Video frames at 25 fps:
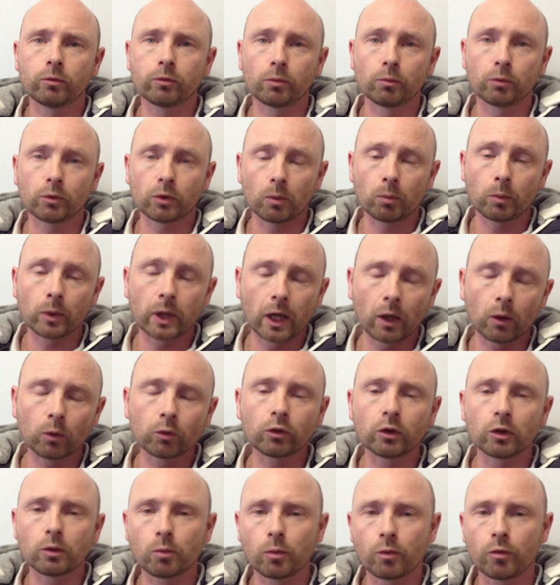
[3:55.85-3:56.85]
somebody else
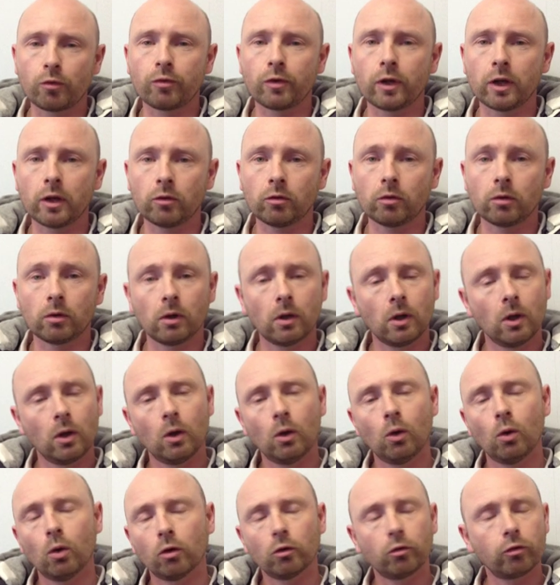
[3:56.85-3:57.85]
in the profession
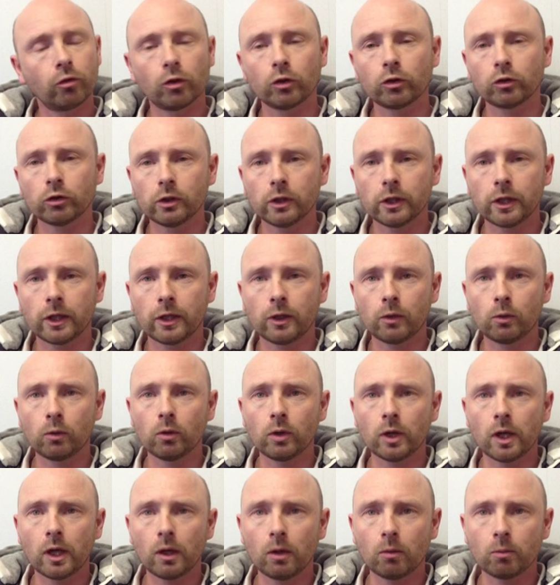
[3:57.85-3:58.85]
who unfortunately couldn't
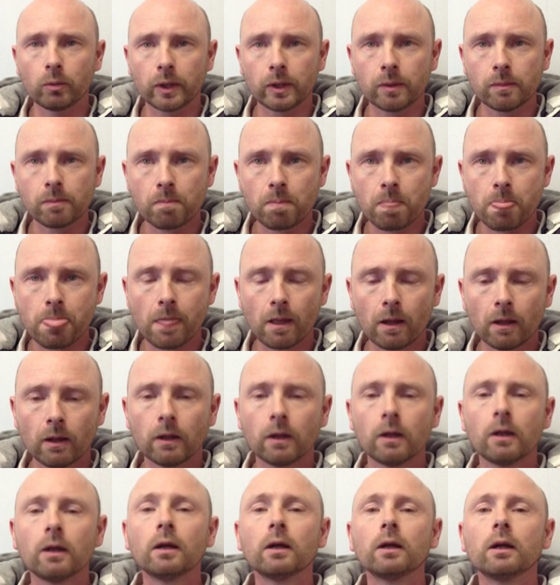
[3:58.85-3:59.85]
help me.
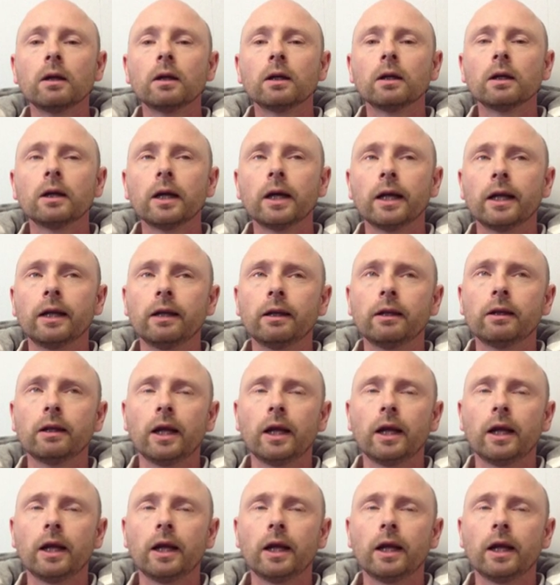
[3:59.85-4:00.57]
And